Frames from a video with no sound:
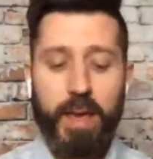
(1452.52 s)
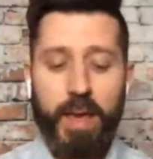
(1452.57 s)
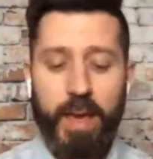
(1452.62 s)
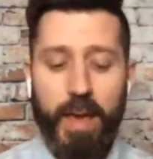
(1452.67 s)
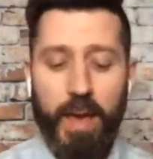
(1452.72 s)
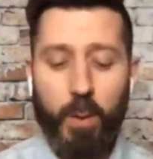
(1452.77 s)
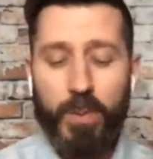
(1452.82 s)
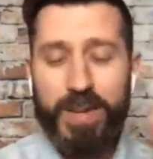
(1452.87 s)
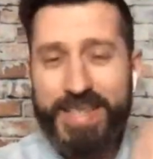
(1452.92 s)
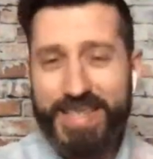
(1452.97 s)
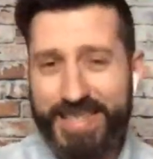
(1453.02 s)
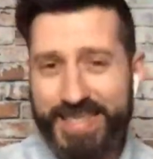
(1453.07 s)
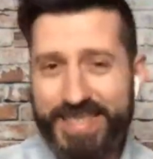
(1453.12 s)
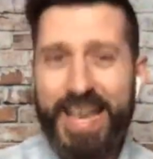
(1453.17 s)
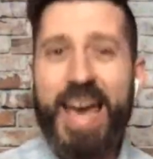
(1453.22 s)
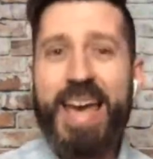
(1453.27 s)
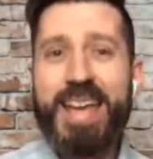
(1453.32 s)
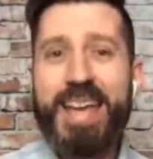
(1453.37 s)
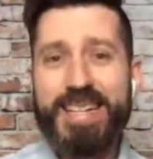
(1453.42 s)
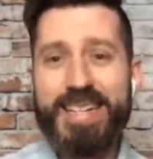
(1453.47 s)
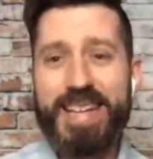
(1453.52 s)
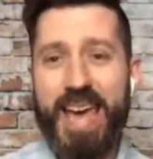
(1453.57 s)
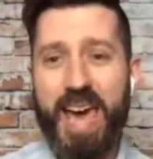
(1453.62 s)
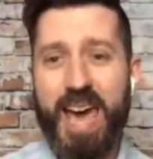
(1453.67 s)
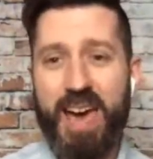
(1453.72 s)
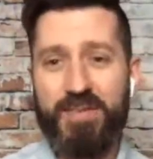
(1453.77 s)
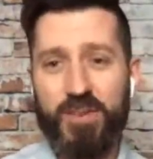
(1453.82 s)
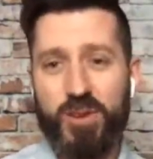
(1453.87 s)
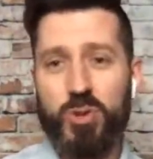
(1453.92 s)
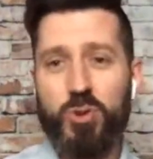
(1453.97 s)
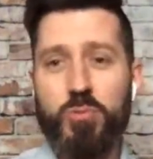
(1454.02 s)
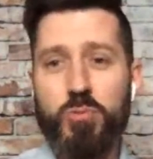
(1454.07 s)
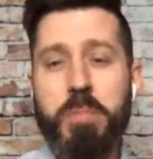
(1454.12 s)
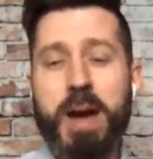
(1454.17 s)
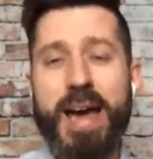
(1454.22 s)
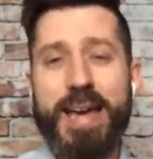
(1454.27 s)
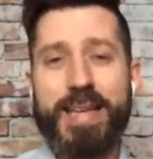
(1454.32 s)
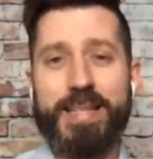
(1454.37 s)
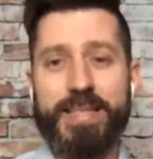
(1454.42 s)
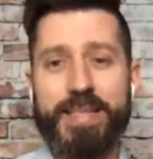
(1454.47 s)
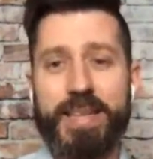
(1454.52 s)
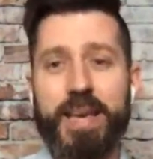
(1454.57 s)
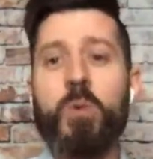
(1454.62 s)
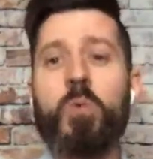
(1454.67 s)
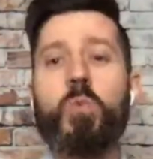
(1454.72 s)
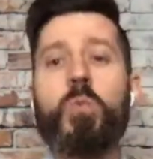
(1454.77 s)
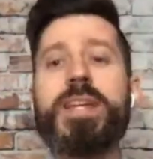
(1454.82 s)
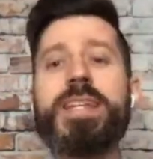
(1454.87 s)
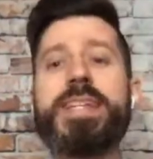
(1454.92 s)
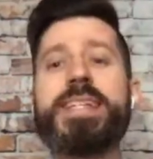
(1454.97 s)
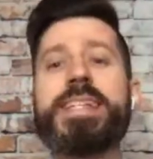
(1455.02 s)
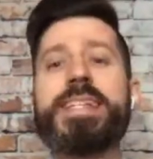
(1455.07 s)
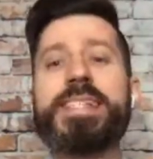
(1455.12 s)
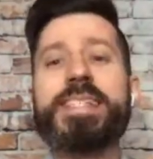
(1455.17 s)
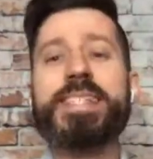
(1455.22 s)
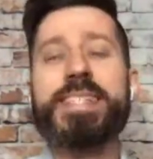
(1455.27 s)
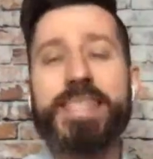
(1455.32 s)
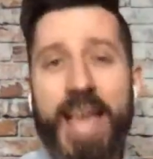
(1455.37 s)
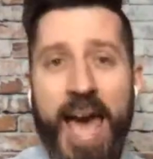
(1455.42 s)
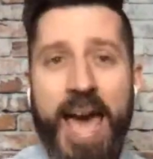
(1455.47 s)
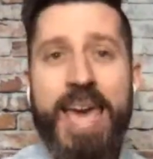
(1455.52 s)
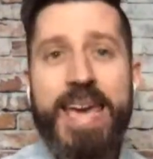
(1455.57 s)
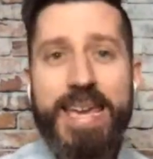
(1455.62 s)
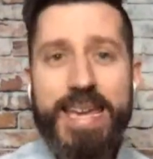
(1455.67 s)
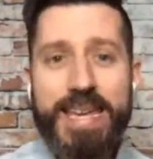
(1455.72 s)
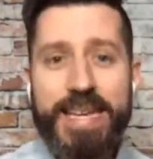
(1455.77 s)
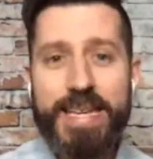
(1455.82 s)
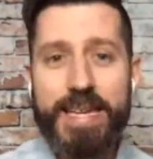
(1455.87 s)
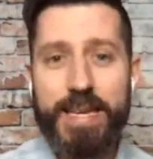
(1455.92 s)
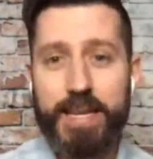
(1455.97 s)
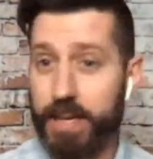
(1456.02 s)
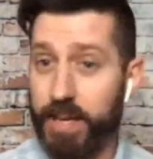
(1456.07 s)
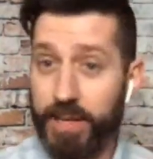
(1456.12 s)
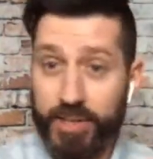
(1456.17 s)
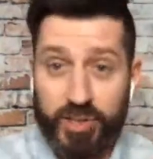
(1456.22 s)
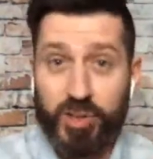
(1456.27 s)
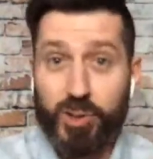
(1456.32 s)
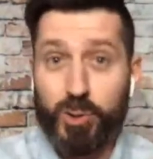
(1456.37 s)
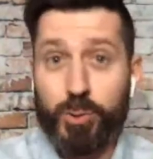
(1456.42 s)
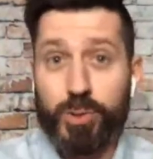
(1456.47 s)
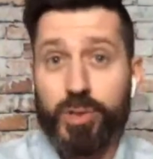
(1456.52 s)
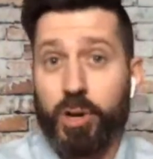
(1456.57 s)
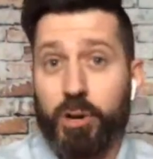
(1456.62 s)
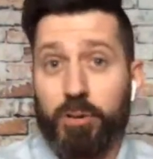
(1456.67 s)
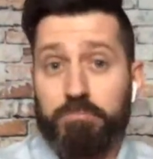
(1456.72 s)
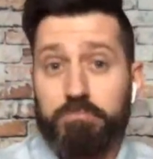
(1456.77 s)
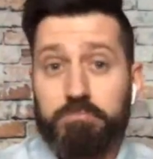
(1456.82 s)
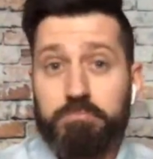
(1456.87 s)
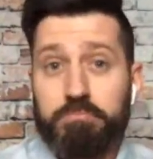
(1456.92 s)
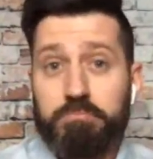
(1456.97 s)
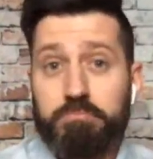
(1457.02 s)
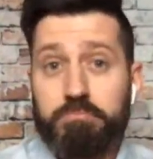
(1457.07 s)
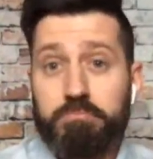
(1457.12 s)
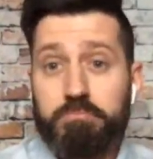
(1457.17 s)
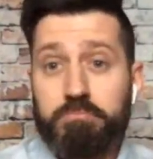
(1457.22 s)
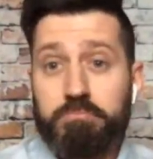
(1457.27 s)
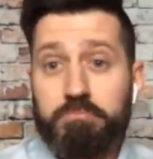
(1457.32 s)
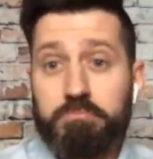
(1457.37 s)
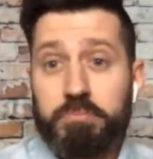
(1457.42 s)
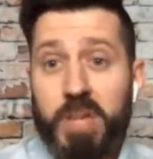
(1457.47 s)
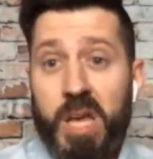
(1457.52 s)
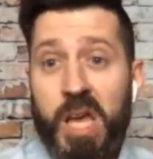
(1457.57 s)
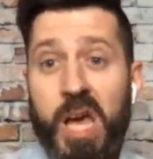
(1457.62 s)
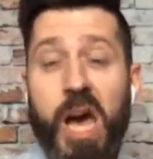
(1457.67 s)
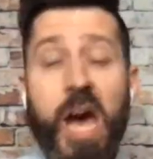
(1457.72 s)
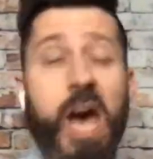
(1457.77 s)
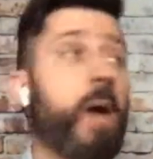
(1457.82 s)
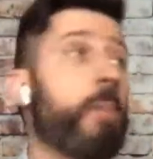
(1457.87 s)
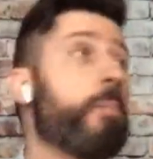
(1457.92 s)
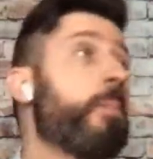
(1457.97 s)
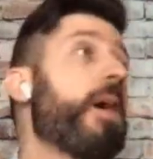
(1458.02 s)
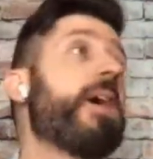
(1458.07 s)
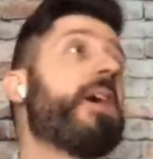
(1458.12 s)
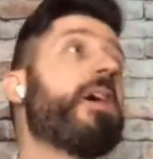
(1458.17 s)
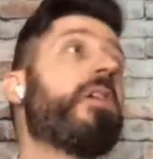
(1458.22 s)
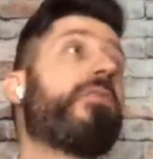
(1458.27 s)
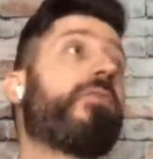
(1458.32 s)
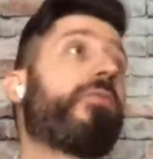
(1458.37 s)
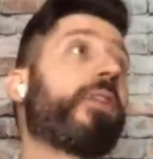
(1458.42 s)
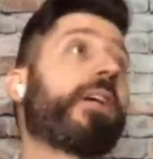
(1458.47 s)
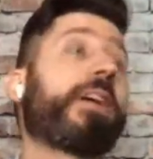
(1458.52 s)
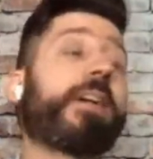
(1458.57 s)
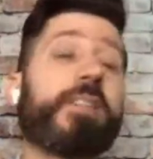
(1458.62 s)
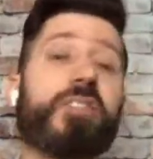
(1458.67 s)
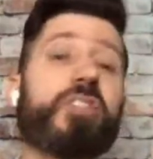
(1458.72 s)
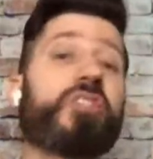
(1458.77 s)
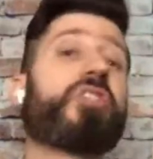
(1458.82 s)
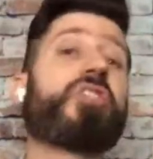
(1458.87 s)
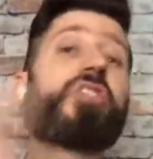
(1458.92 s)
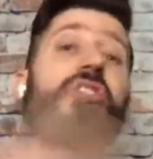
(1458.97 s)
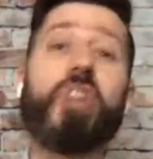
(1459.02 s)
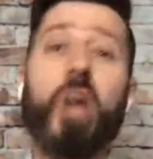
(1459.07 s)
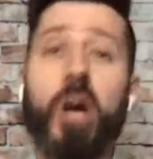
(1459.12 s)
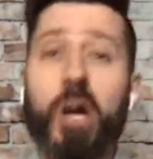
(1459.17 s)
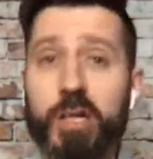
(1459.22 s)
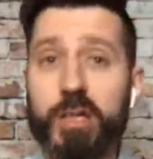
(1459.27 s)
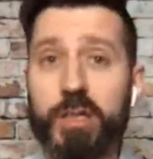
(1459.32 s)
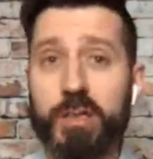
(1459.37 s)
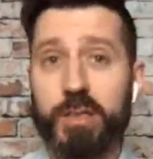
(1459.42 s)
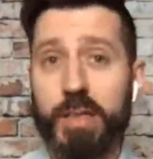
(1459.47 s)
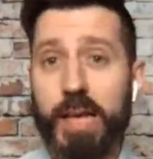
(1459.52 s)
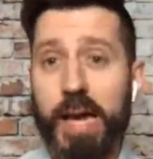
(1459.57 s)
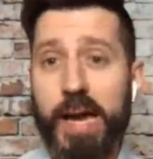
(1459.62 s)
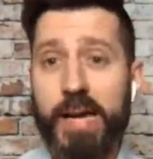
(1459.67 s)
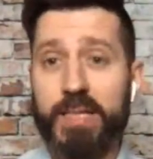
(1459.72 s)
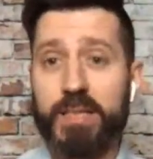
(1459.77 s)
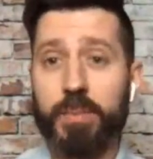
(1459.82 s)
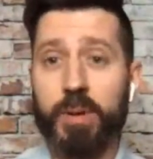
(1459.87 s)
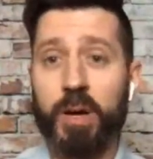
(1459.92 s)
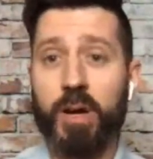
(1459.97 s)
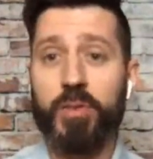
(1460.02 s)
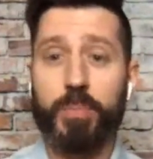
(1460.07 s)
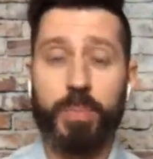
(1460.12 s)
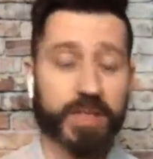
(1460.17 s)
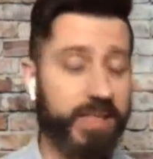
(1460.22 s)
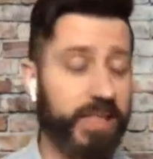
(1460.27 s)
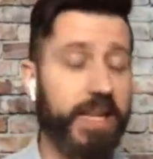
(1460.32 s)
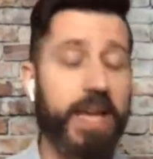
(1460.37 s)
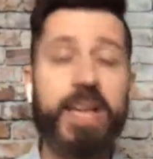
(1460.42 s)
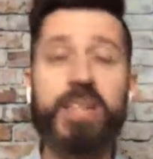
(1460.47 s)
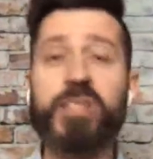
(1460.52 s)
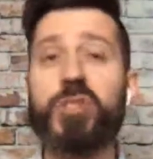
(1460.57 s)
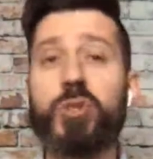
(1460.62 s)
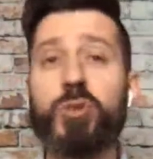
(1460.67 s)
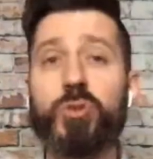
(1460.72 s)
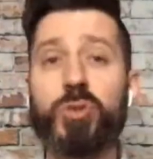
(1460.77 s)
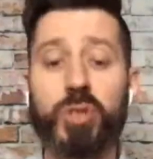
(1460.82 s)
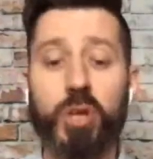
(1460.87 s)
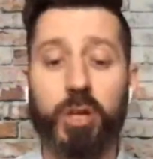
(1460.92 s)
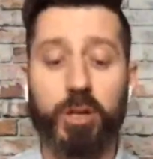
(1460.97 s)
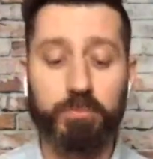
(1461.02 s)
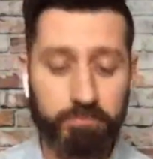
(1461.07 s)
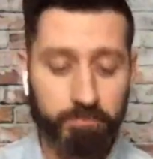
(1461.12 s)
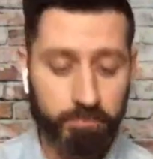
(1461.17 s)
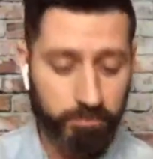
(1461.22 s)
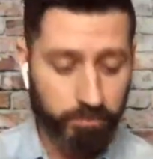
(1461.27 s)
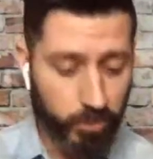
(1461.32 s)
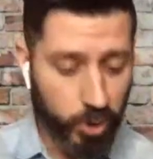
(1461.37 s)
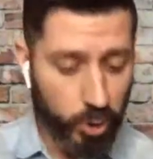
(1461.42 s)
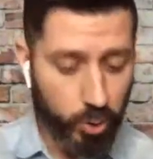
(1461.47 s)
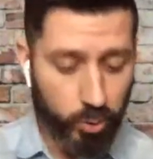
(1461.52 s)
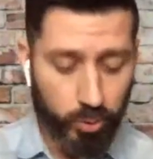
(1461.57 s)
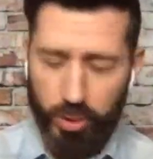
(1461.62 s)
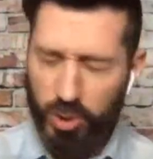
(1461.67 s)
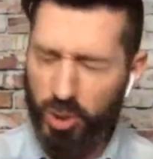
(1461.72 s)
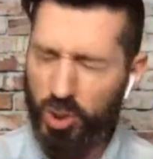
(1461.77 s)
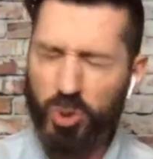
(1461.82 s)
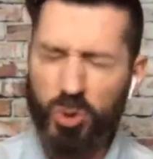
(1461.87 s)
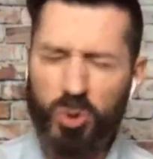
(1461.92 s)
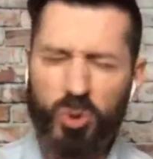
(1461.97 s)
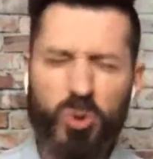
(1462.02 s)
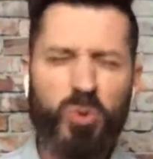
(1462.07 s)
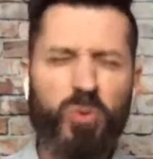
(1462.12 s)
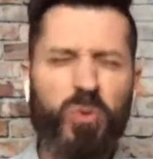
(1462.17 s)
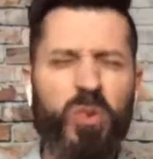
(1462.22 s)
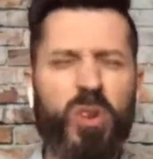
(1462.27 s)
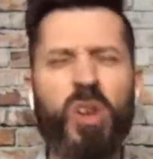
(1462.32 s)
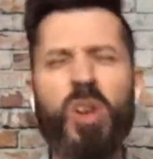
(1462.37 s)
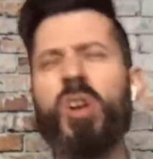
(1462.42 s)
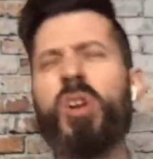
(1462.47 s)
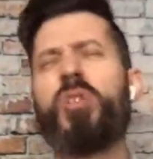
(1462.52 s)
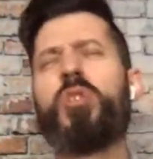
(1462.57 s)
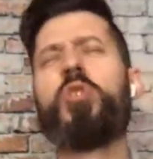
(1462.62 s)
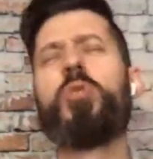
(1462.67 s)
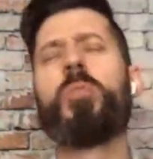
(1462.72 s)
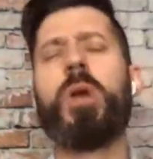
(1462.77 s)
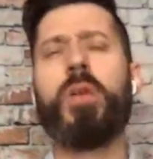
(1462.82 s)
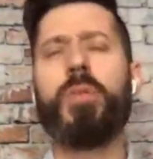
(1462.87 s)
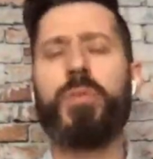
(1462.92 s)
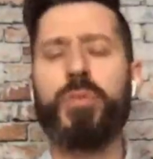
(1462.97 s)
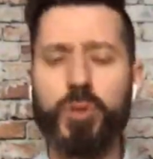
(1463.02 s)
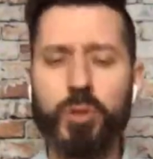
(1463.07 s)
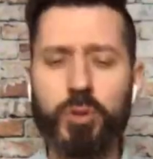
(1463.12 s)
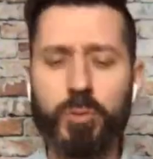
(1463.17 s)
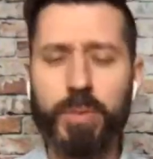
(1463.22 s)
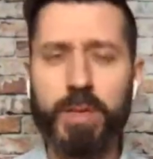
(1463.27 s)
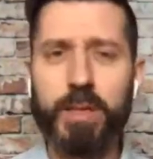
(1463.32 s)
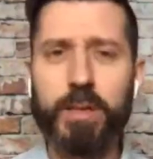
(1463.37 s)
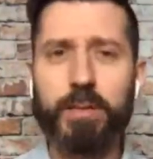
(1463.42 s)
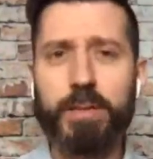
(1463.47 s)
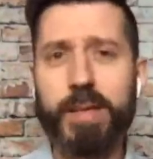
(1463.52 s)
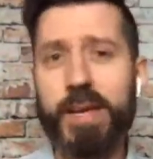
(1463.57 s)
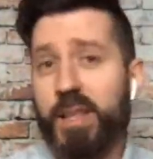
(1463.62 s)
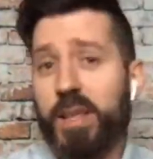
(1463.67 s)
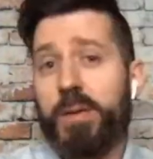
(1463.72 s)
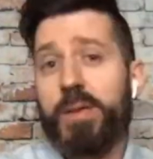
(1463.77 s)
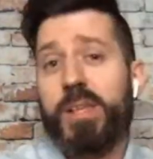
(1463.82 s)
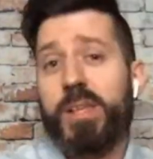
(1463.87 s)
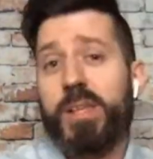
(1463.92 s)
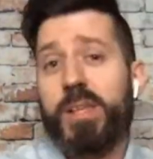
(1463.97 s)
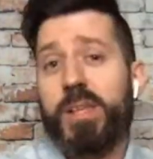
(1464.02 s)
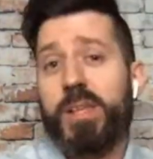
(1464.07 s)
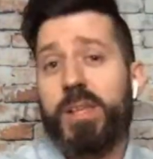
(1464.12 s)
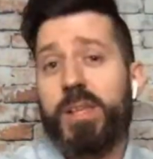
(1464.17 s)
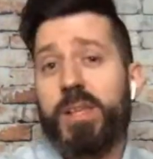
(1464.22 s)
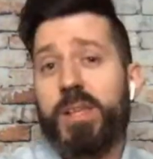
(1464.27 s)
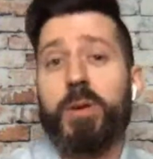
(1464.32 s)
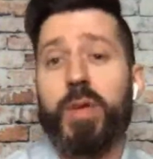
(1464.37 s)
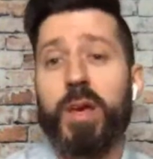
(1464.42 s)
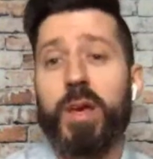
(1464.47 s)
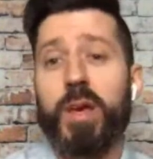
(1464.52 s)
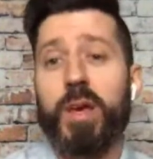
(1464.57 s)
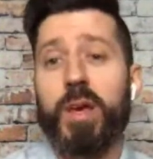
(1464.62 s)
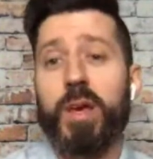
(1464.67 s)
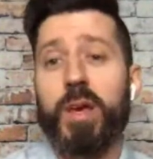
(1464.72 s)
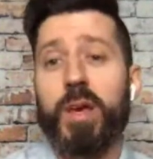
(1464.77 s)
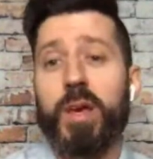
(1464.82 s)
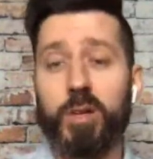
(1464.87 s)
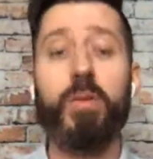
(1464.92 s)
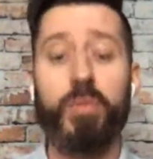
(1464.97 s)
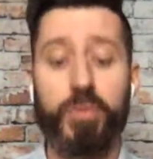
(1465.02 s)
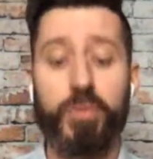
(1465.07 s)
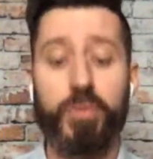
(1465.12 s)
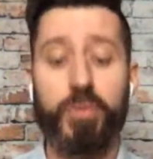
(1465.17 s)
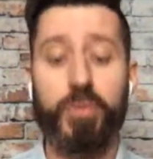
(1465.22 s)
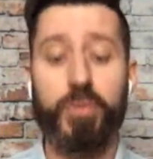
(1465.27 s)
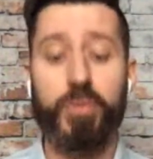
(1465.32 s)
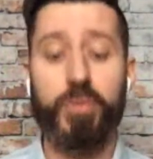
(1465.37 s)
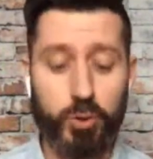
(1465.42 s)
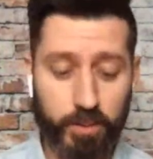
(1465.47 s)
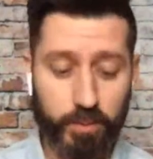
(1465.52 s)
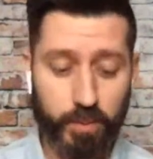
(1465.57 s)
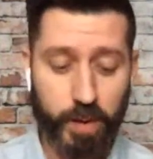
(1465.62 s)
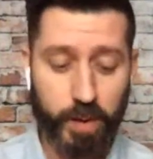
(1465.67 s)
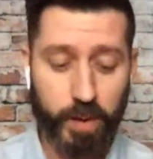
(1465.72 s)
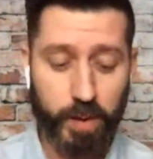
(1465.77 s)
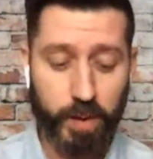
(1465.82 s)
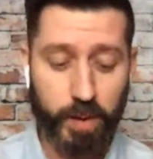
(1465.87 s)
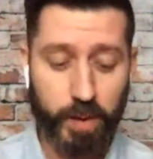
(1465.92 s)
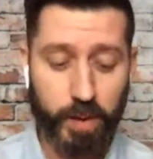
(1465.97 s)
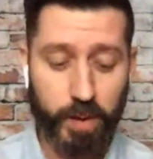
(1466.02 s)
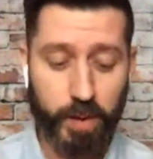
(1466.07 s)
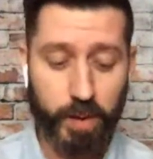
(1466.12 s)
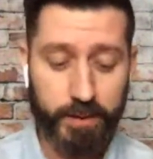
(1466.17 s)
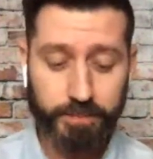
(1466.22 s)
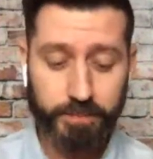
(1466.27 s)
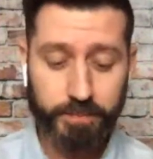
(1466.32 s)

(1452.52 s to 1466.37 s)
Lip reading: and we decided to have a new mindset? We decided it's a new start. I may have freaking sucked last month, but today's a new start. New month, new me. That should be our new thing. New month, new me, right?